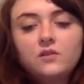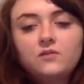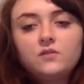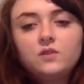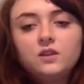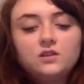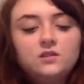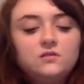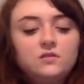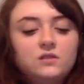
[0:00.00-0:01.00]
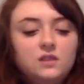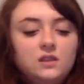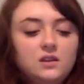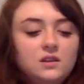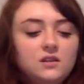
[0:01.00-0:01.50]
if you want to do
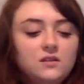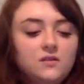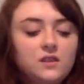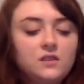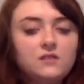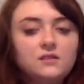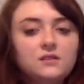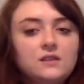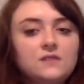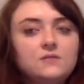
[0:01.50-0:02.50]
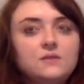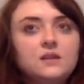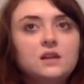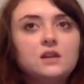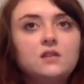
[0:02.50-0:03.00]
another video, it doesn't have to be an
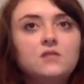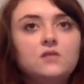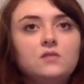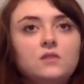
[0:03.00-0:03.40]
interview,